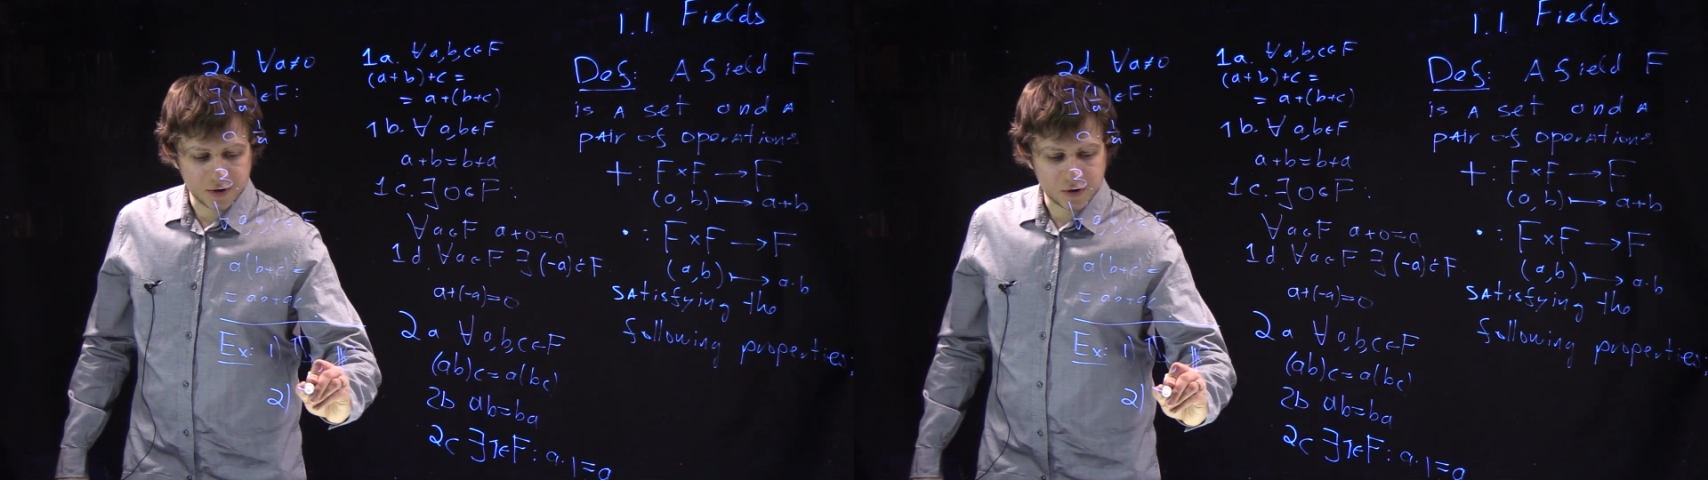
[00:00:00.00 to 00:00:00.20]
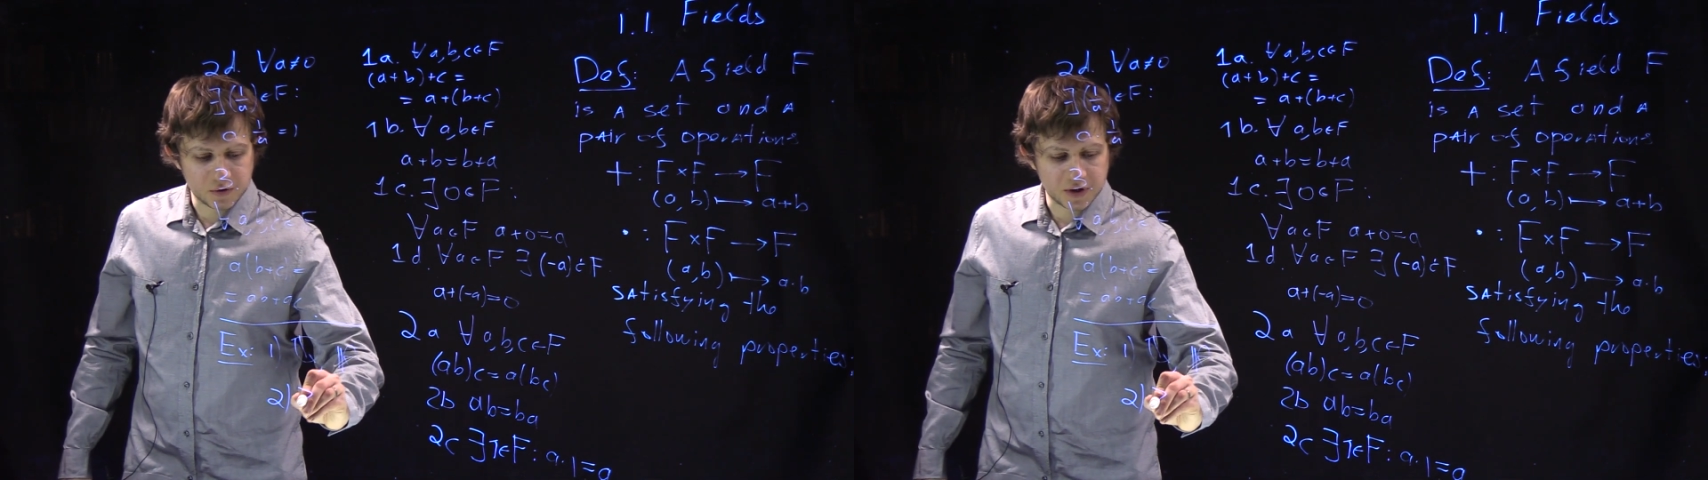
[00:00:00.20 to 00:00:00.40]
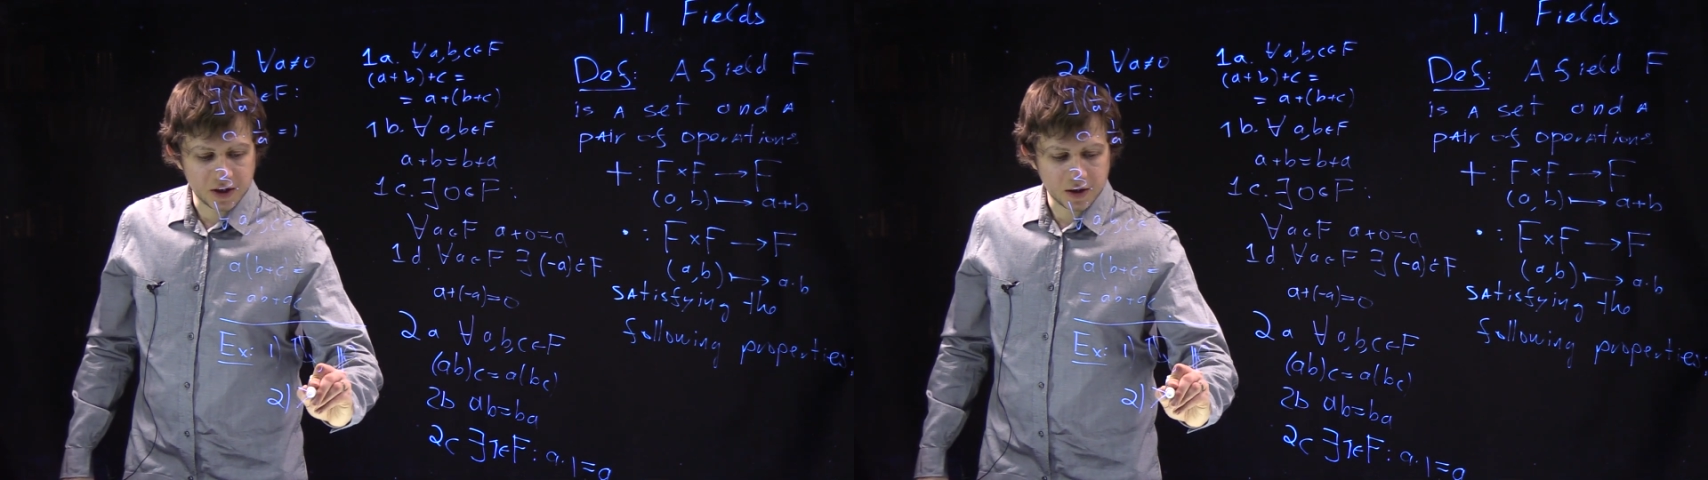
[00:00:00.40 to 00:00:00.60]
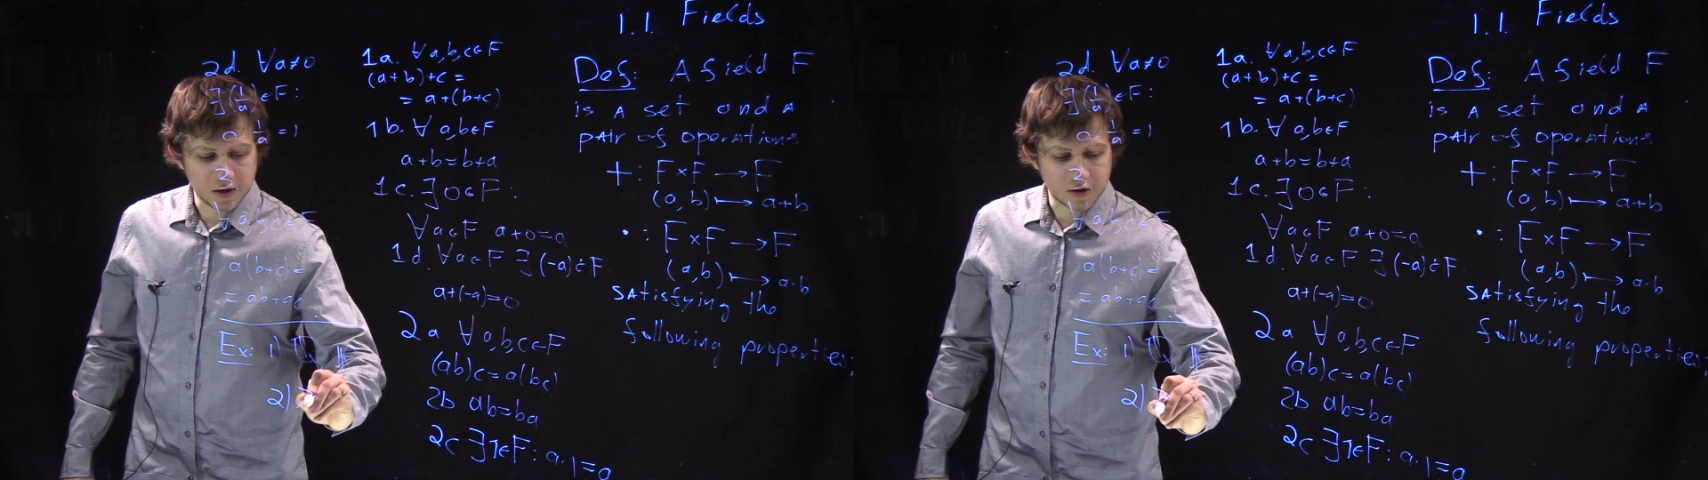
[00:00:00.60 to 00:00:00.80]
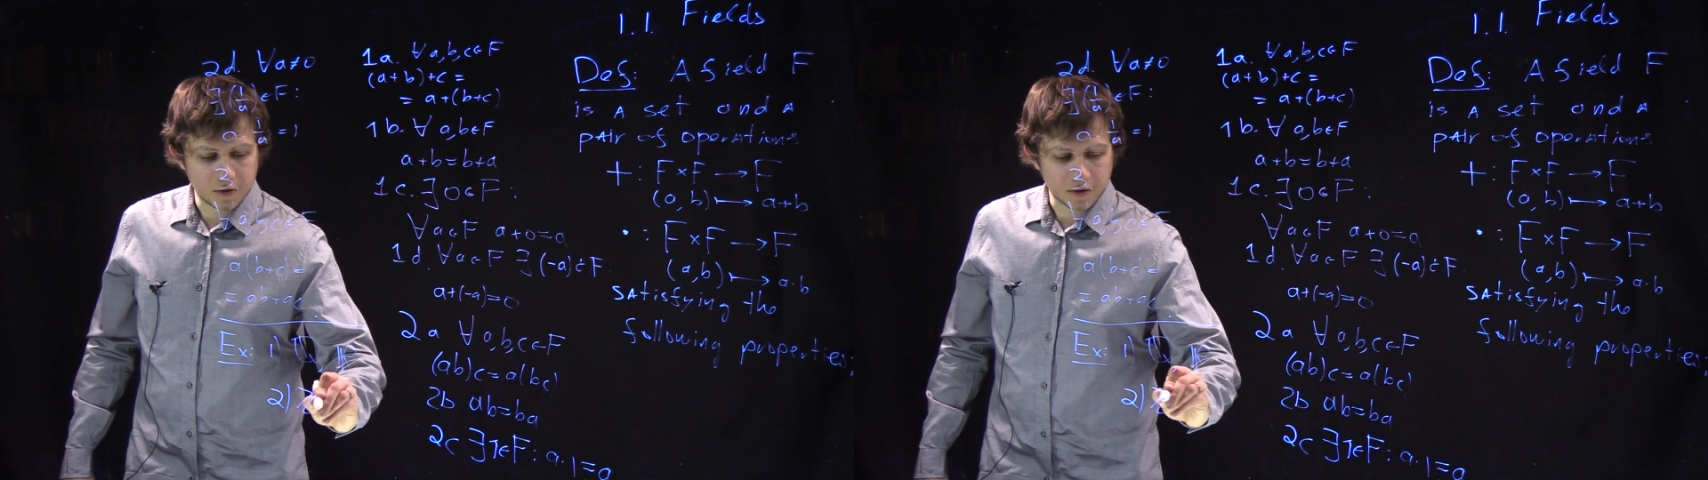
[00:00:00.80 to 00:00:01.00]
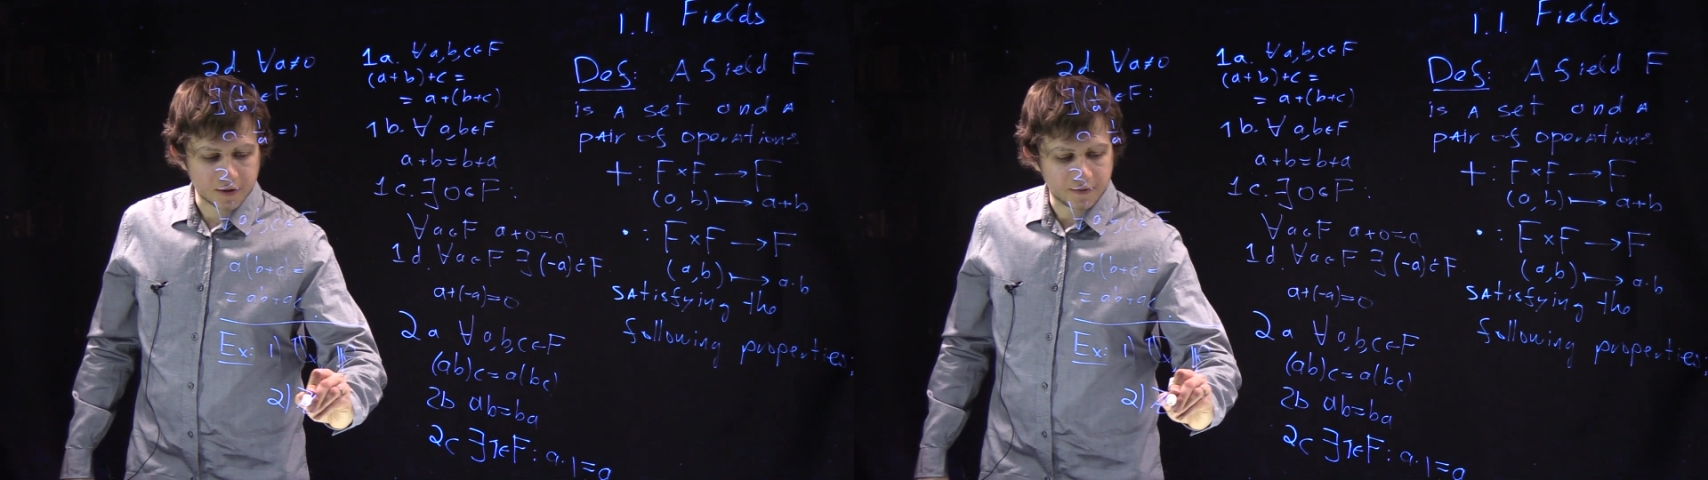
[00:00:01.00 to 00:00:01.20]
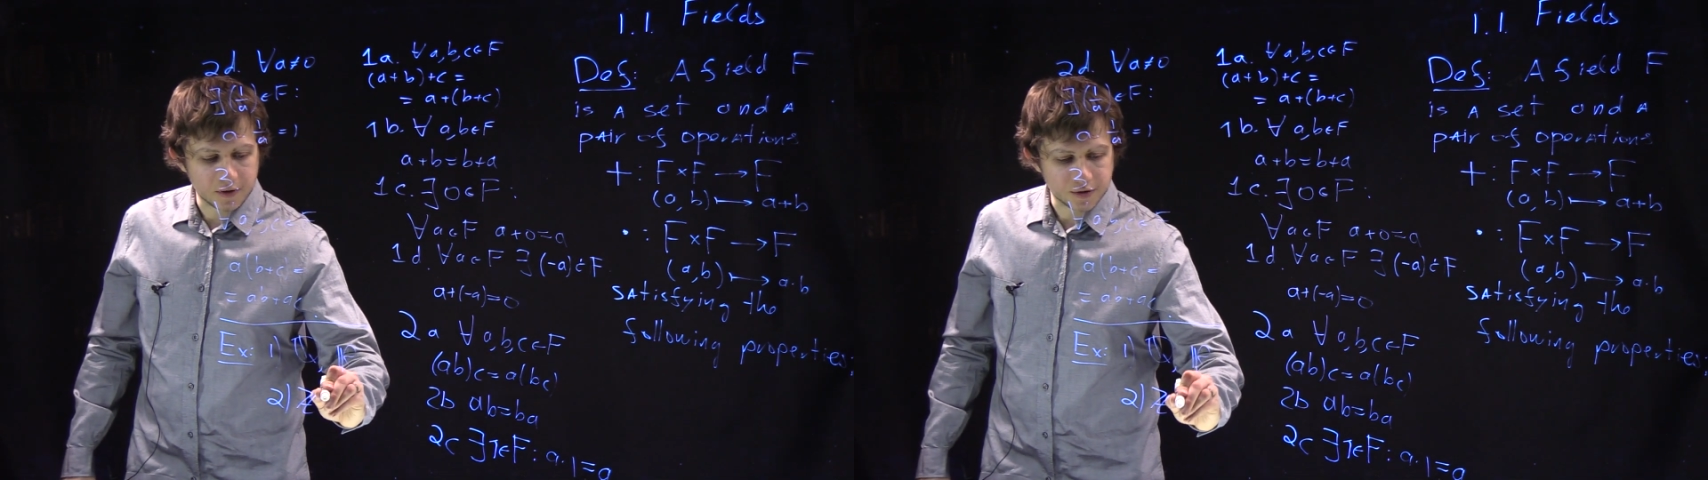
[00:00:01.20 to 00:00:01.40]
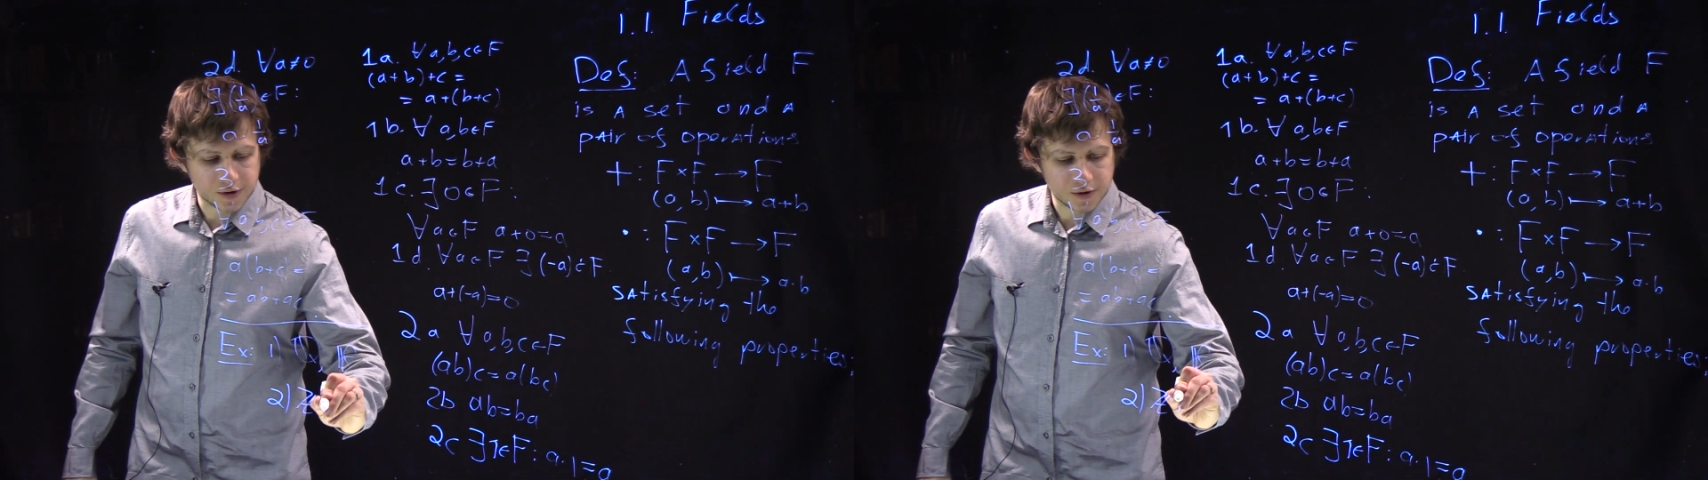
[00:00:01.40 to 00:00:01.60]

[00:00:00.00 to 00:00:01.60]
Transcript: so Z is not a field.